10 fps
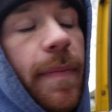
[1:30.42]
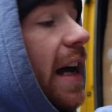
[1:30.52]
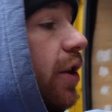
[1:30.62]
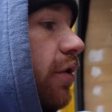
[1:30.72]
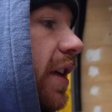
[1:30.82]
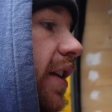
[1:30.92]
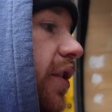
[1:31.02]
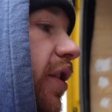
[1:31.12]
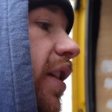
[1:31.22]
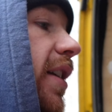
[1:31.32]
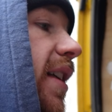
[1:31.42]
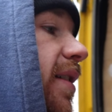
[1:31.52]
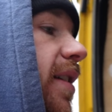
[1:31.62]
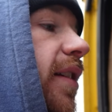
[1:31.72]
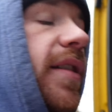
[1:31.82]
battery to the
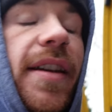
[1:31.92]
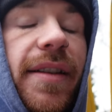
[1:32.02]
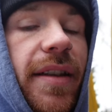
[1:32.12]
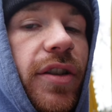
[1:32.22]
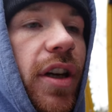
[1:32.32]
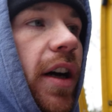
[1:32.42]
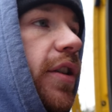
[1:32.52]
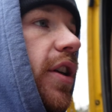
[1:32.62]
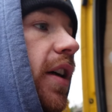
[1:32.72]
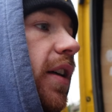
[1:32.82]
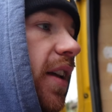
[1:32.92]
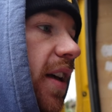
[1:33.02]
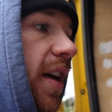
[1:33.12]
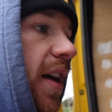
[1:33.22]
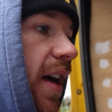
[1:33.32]
DC to DC charger.
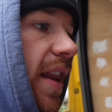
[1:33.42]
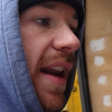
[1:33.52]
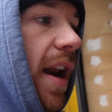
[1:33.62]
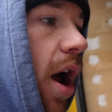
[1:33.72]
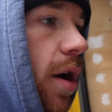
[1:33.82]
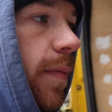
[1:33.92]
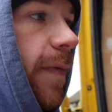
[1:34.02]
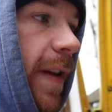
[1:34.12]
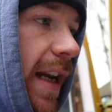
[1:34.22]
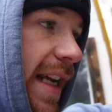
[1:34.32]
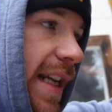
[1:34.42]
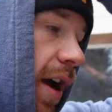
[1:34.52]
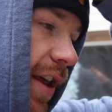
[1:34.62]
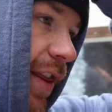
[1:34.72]
And then hopefully, I